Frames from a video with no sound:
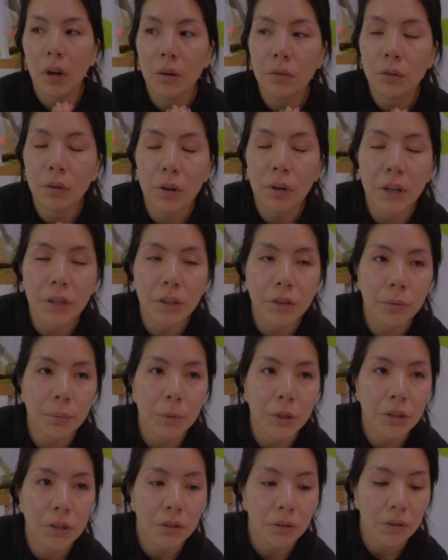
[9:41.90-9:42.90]
I'm crying so
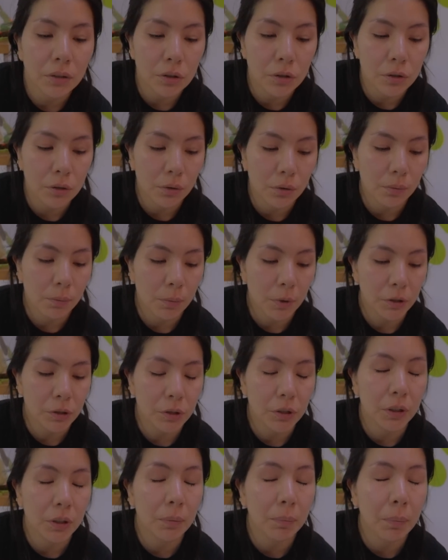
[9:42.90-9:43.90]
much because of the show I'm
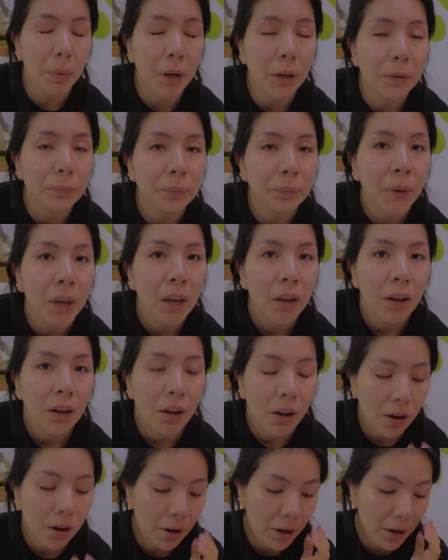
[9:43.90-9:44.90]
watching, but
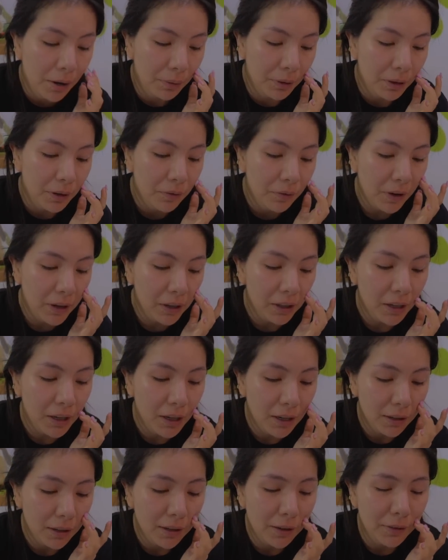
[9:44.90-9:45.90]
all right, I'm gonna finally
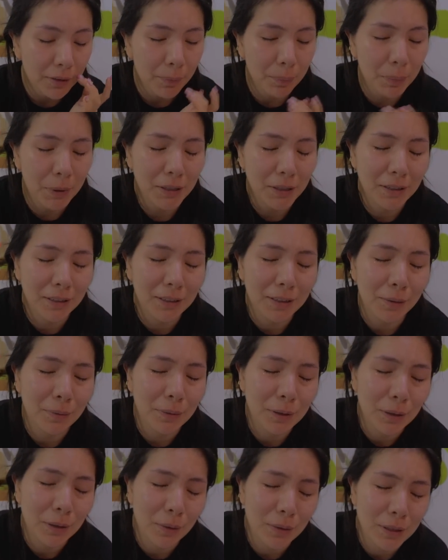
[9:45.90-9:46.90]
cut out the pieces. I'm
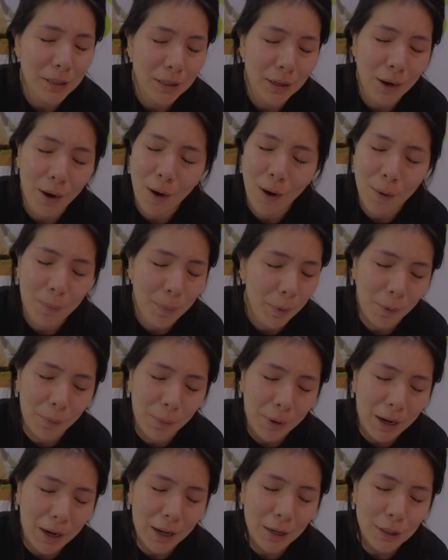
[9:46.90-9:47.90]
so scared, but
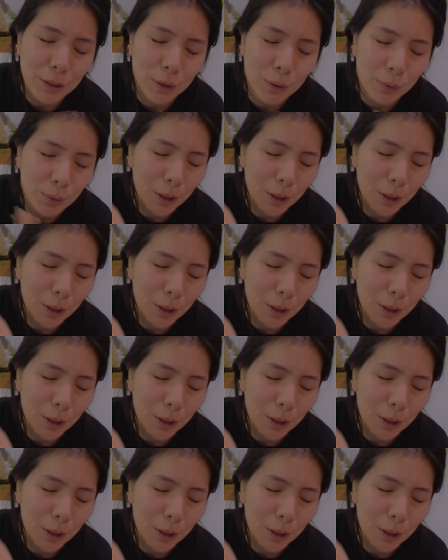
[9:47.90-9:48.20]
we gotta do